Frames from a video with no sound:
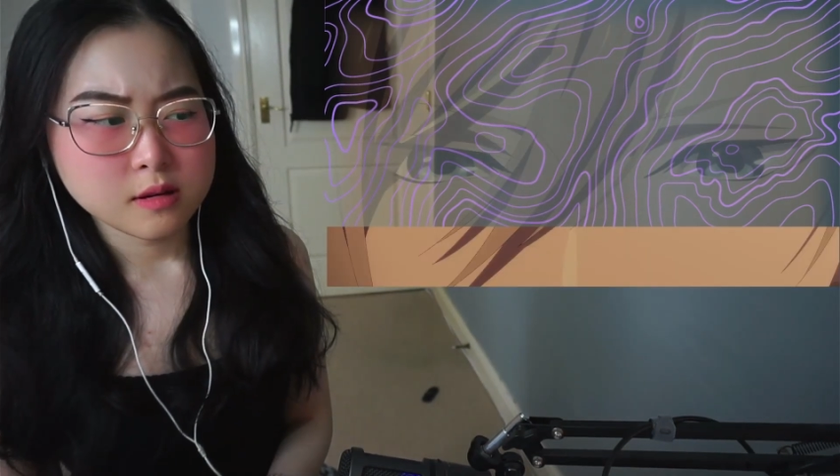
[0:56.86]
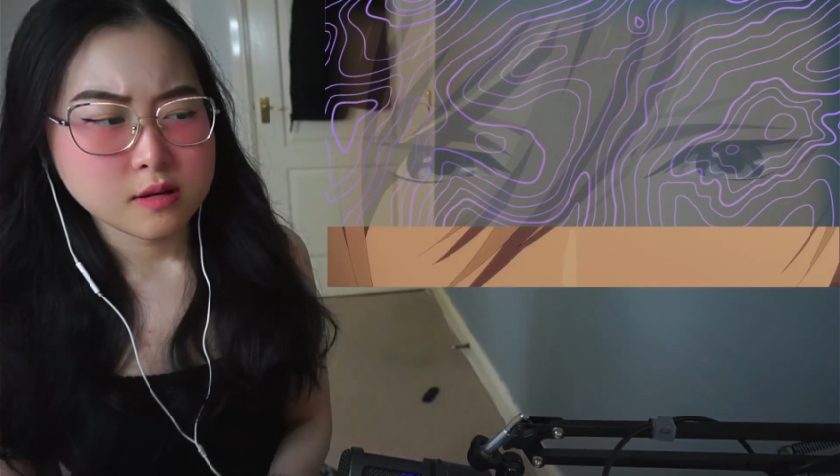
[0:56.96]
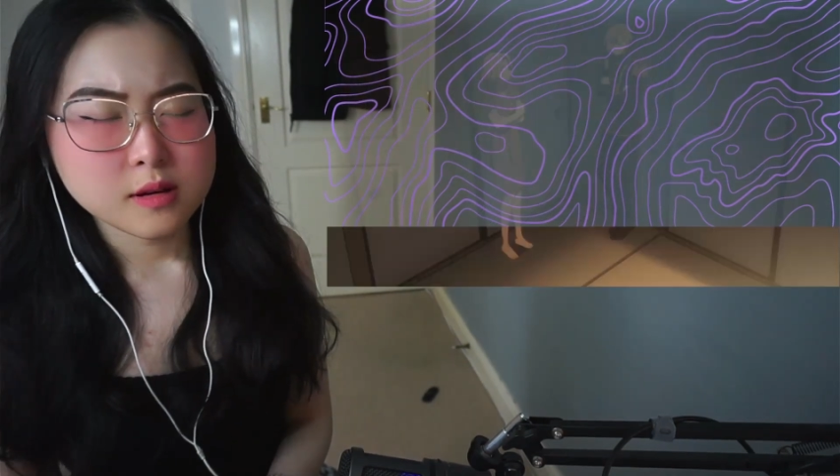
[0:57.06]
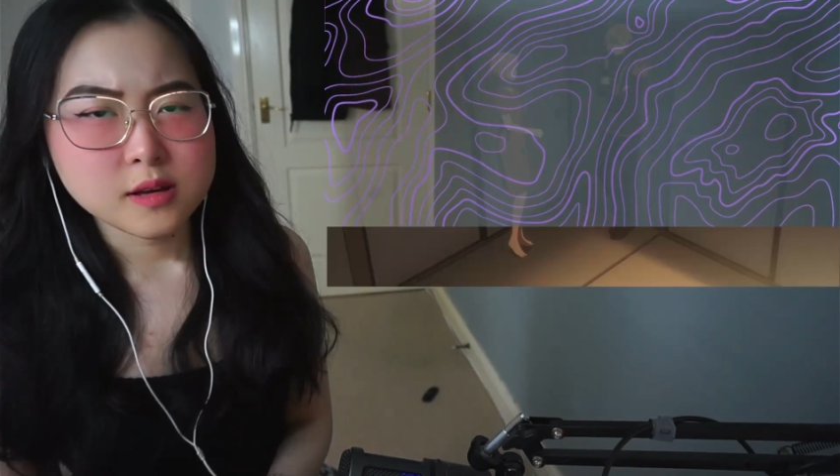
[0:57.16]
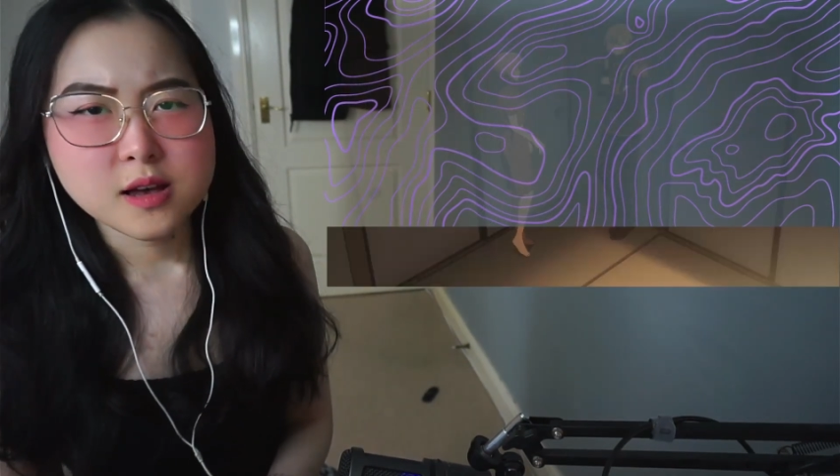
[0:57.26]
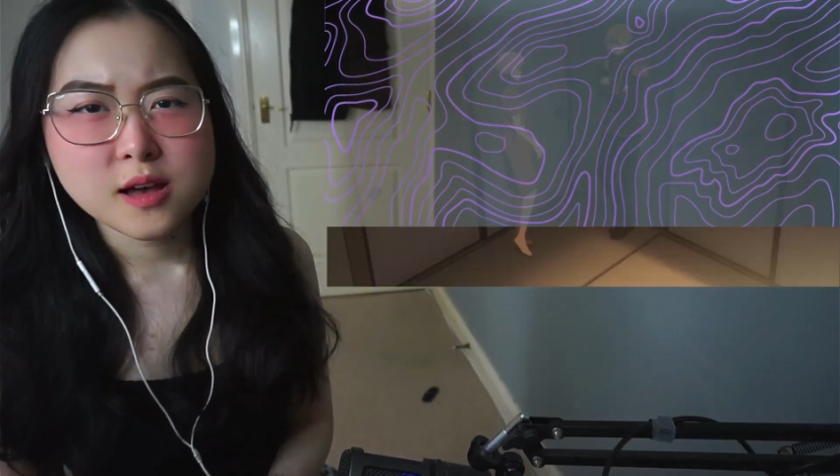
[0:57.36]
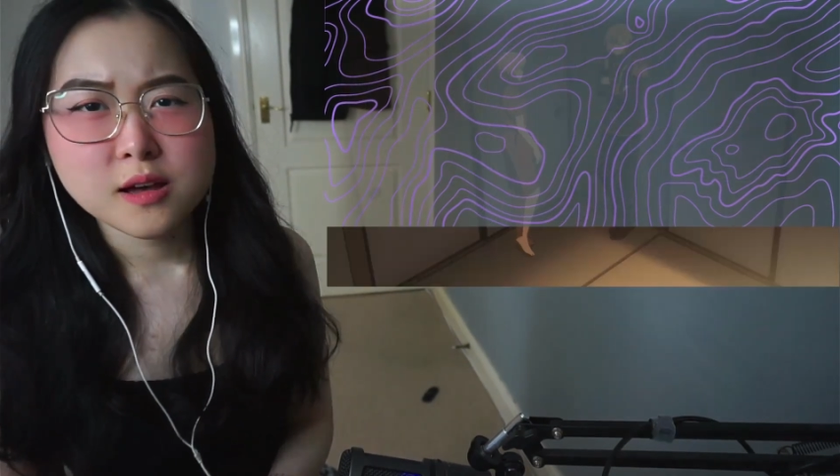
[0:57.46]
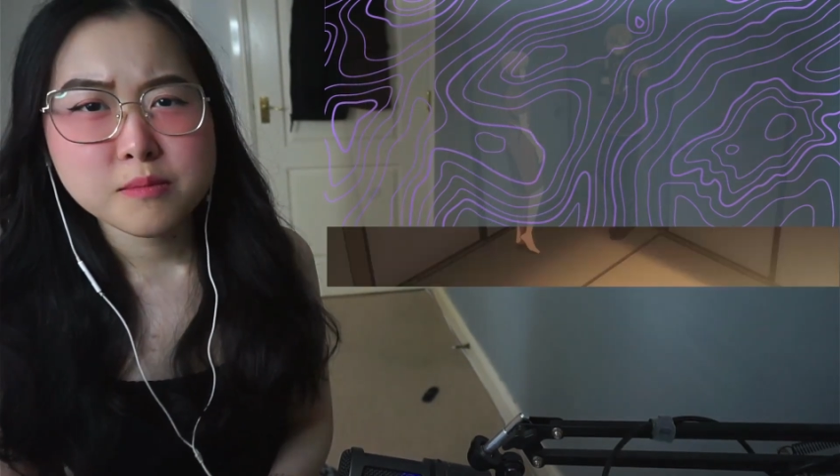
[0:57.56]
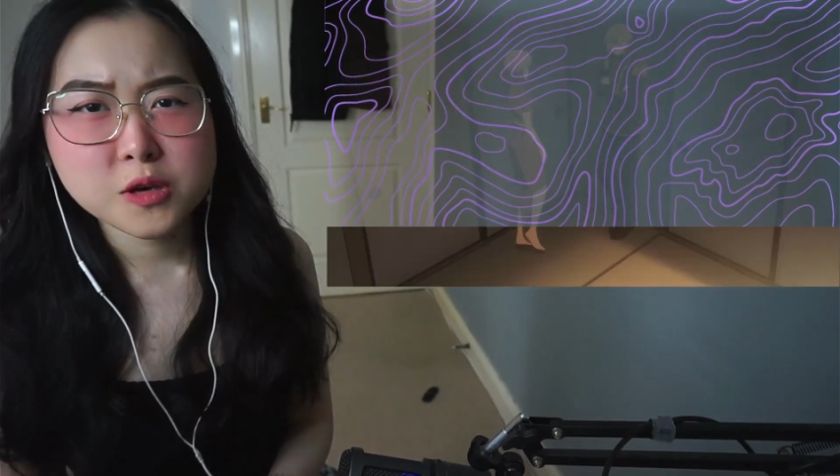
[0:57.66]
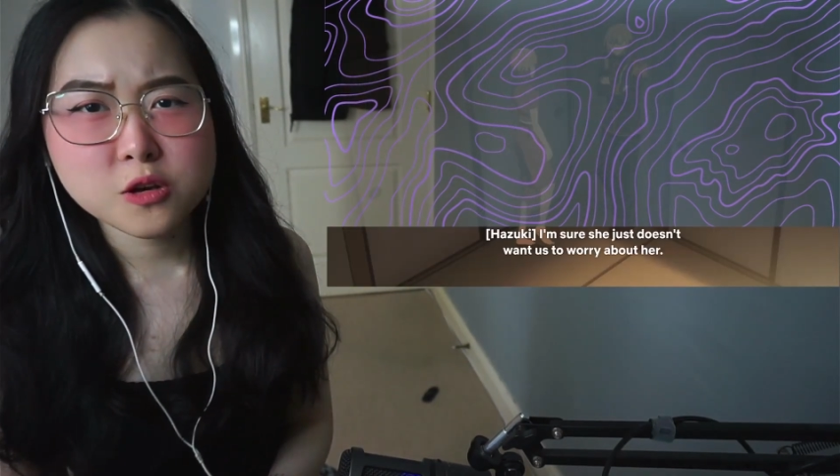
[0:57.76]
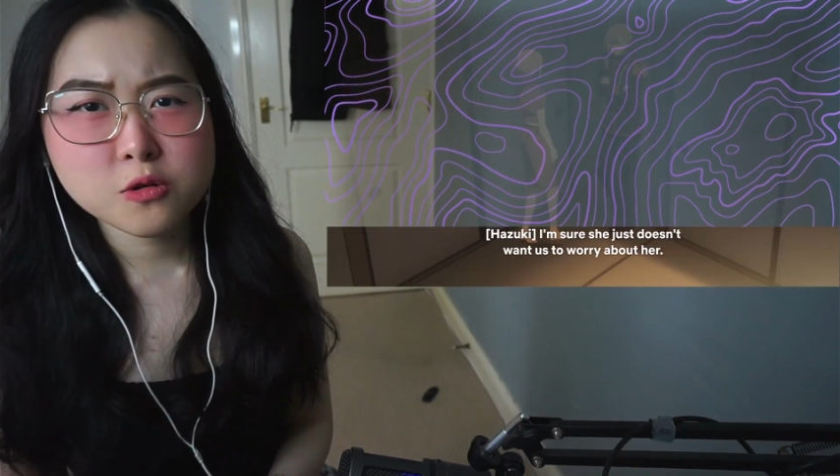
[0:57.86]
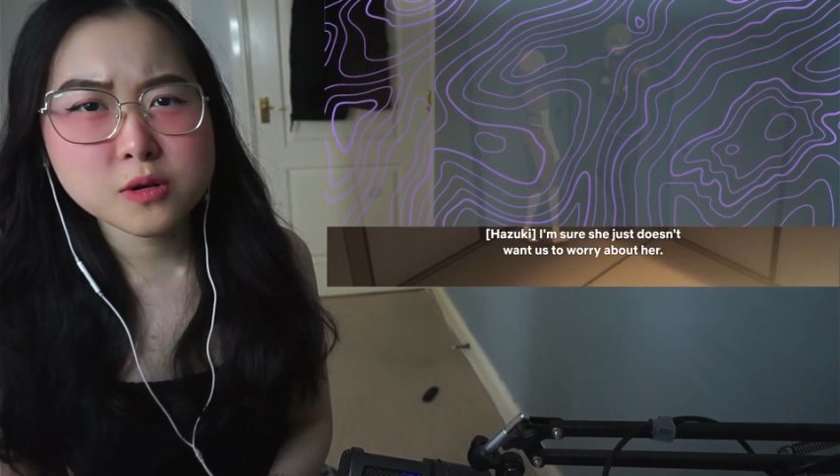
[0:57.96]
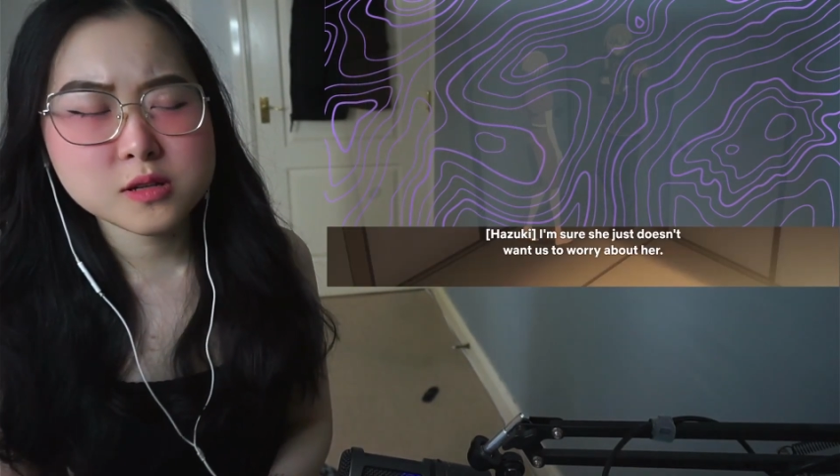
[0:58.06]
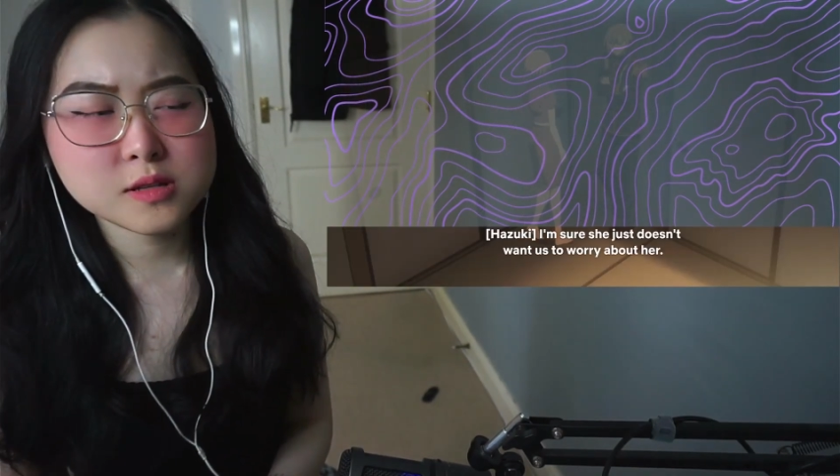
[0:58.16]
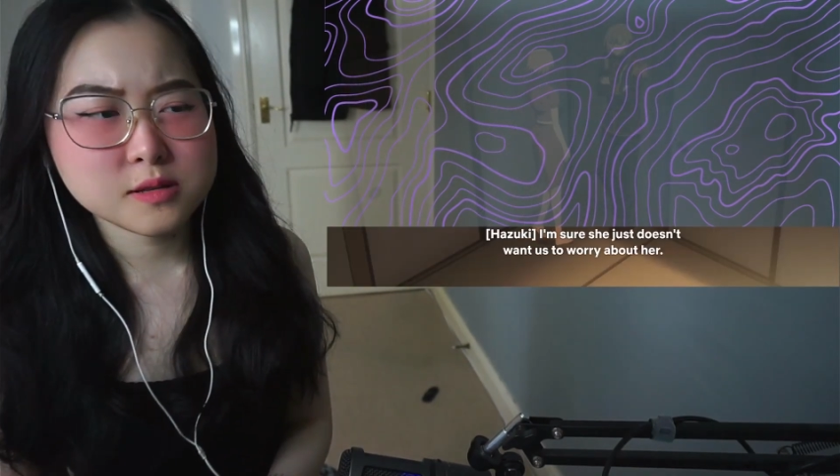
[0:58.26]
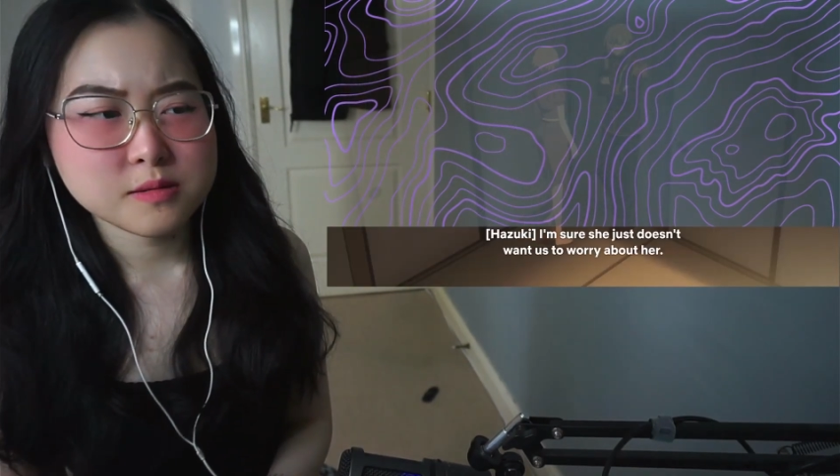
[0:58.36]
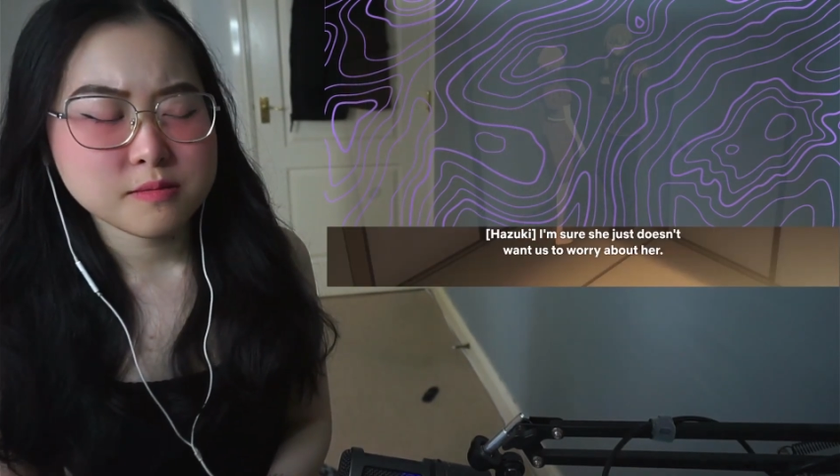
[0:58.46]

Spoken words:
Yeah, MIYO is